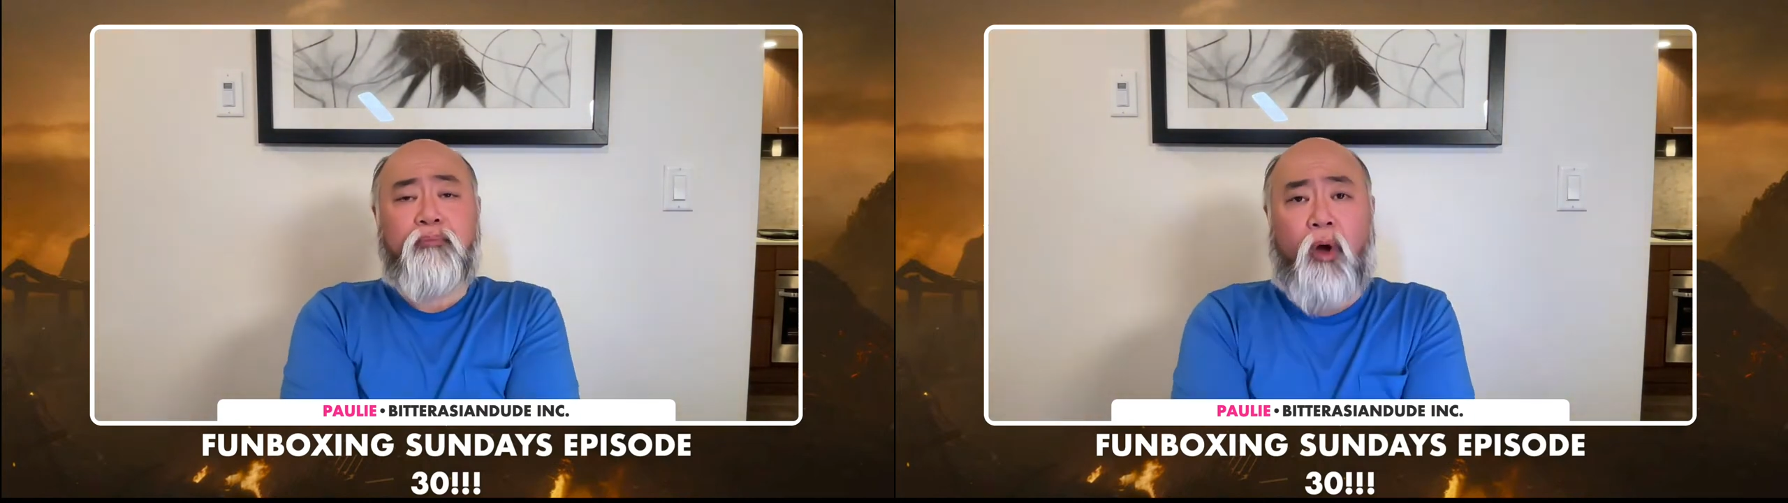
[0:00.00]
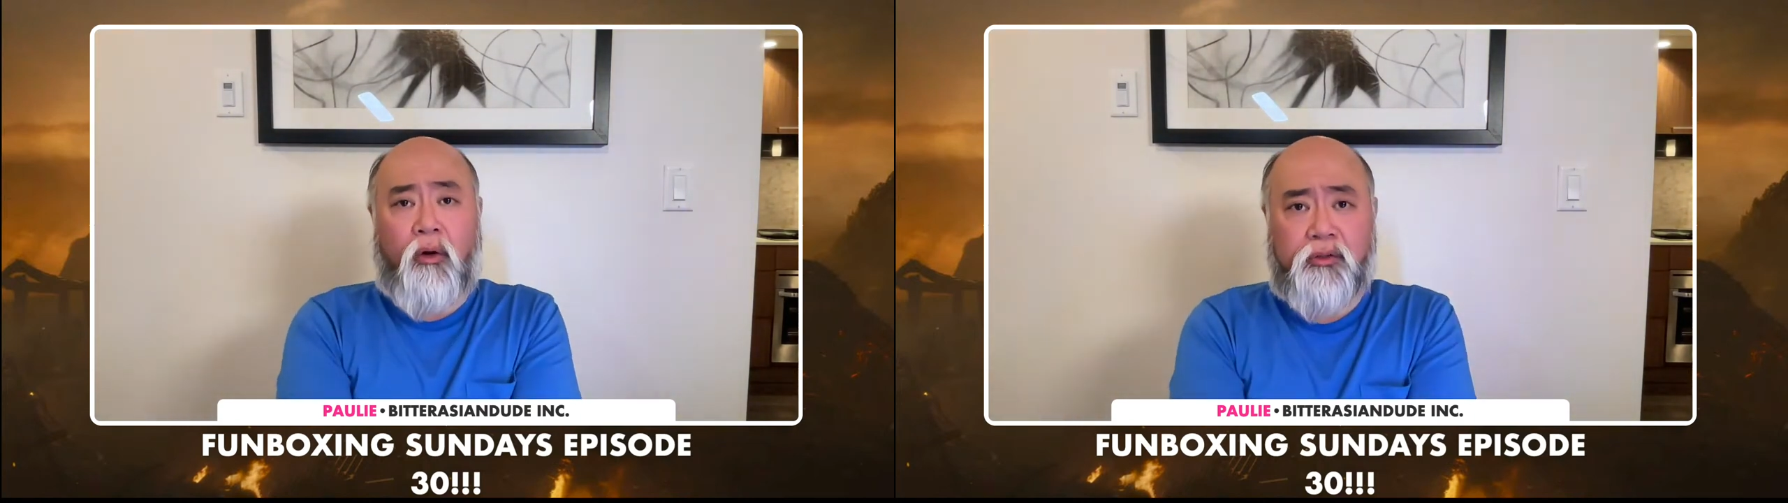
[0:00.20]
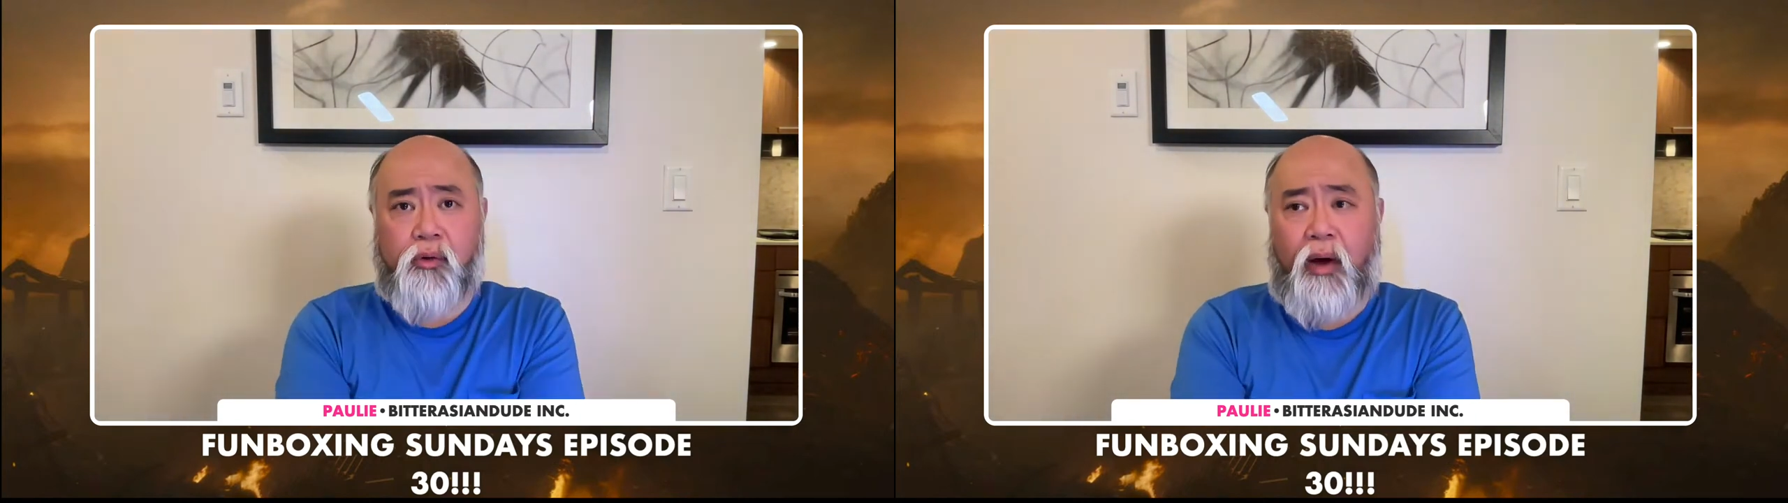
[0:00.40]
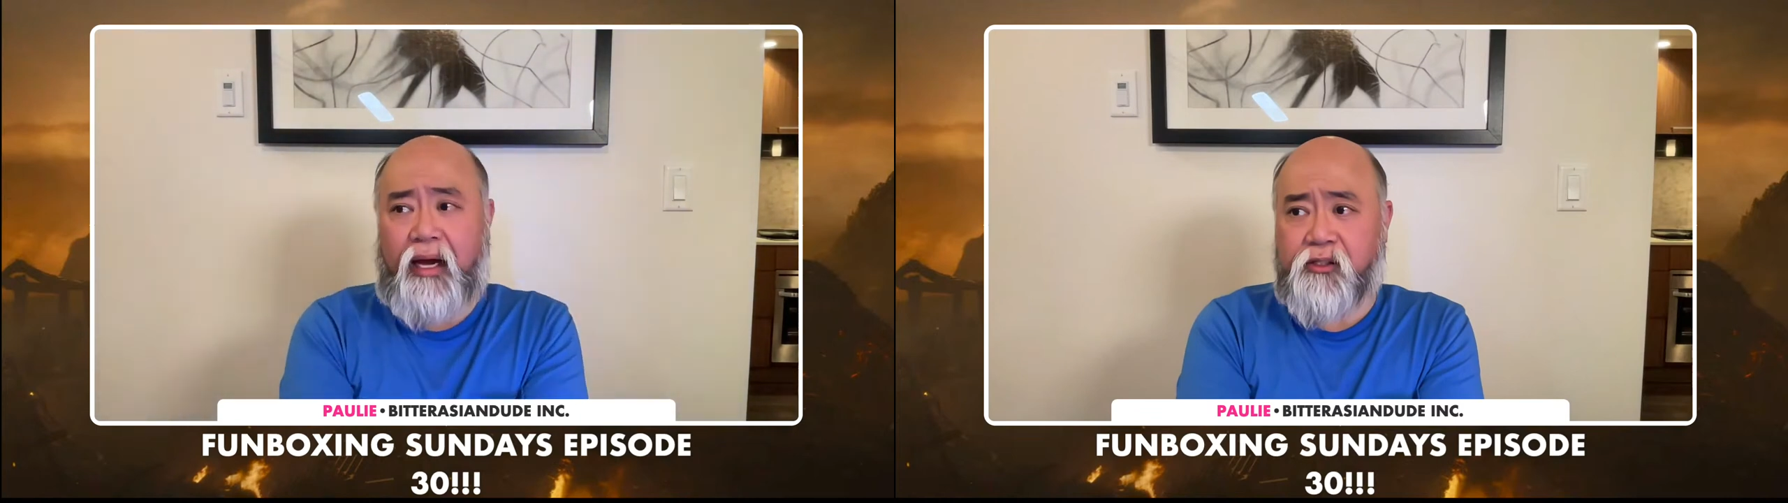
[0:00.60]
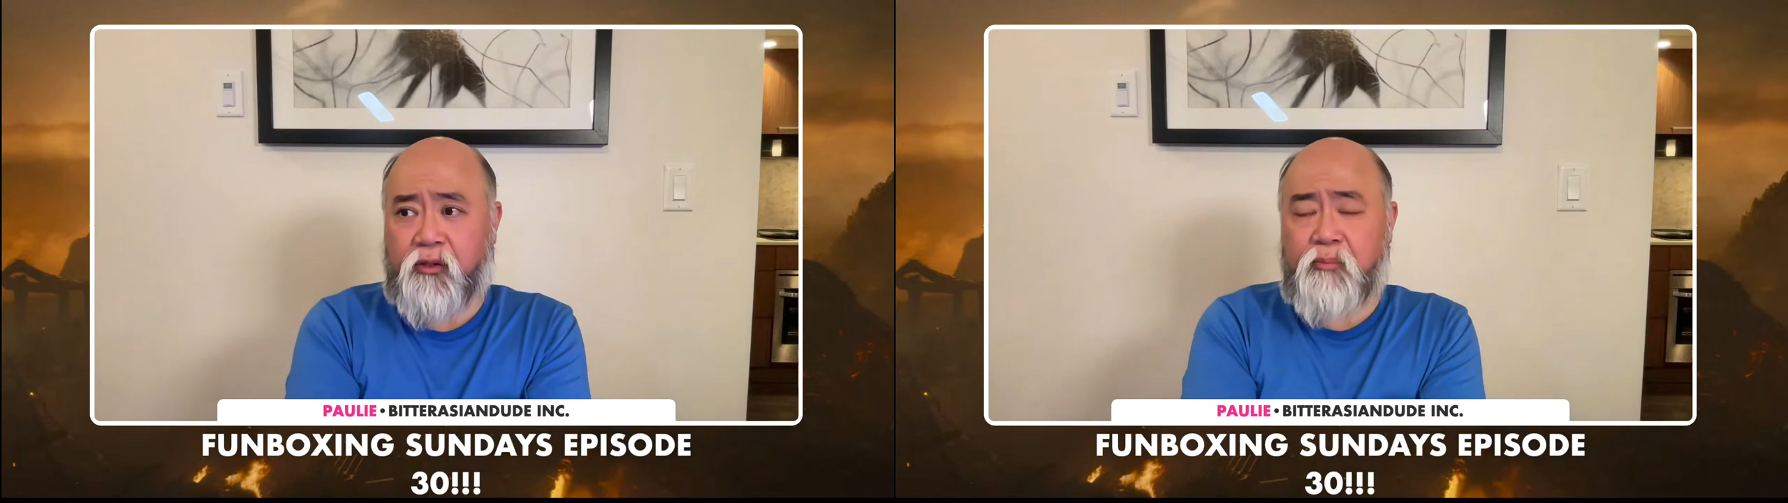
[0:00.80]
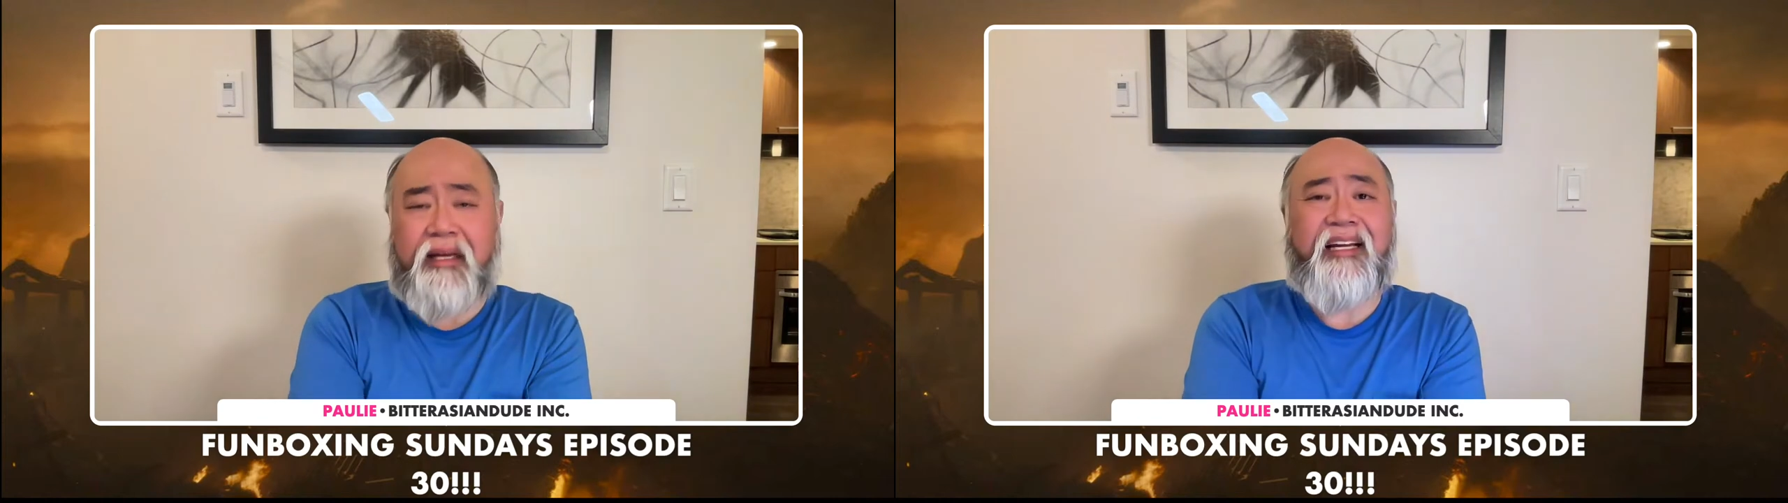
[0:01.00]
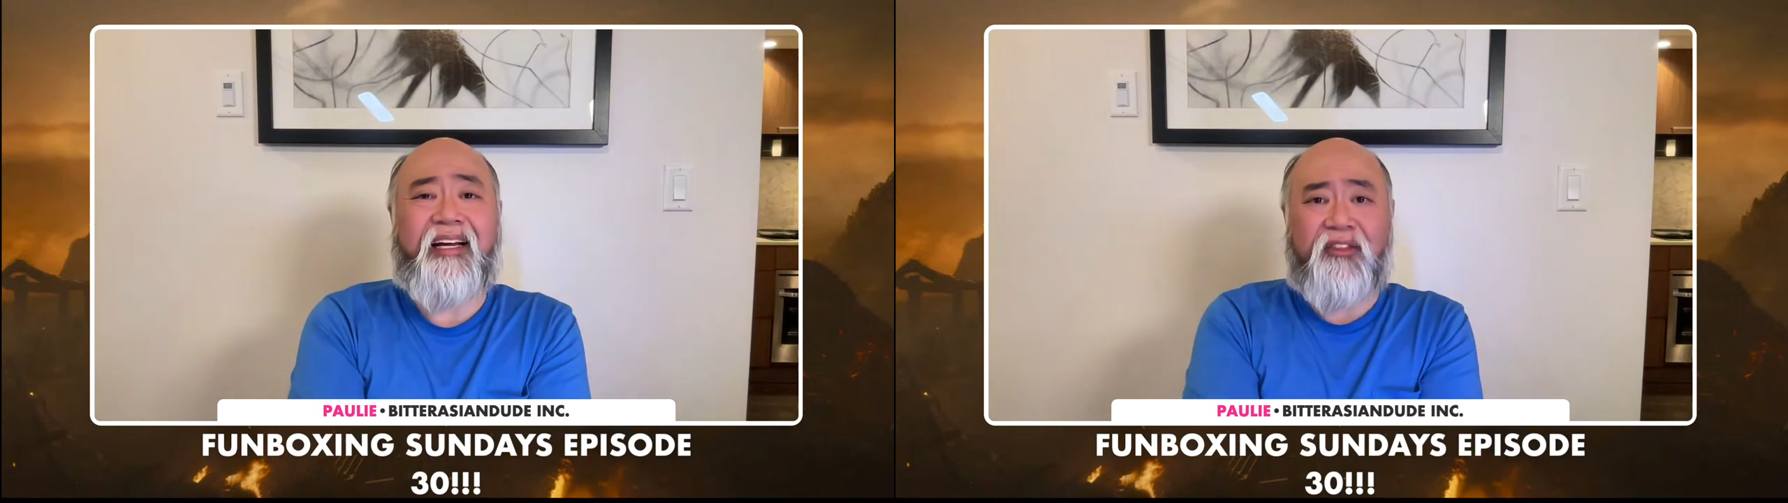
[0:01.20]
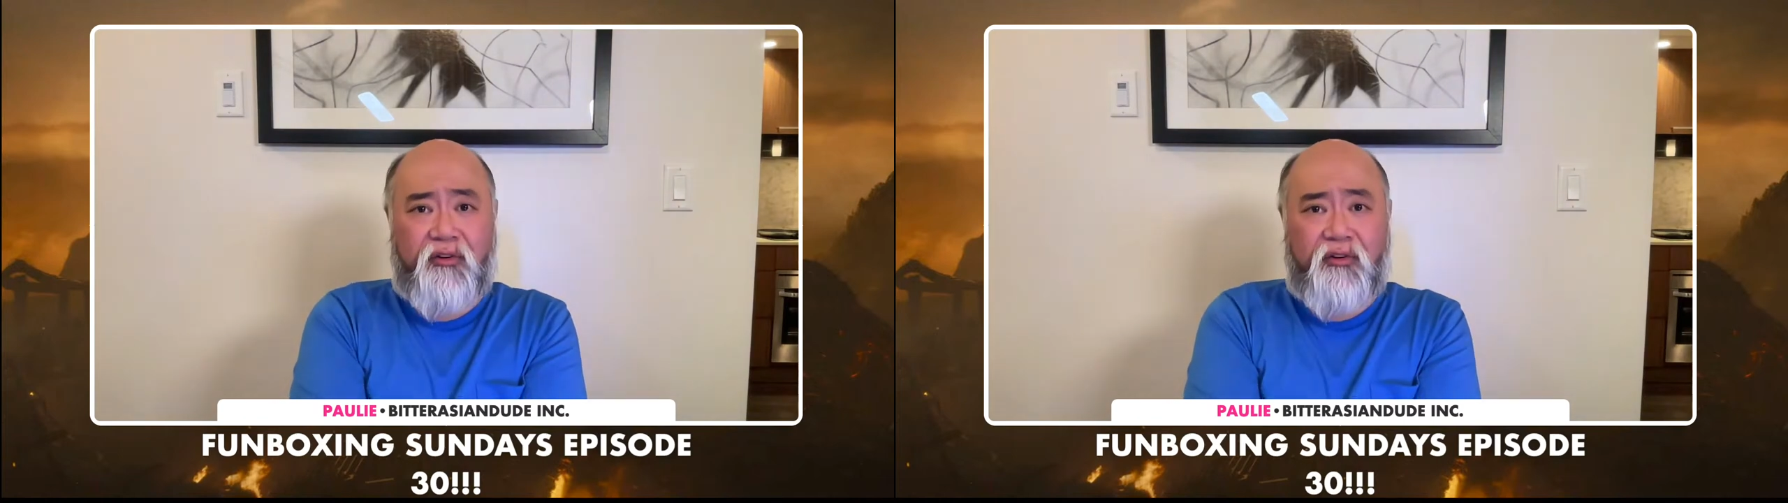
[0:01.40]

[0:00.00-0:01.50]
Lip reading: also has her Midnight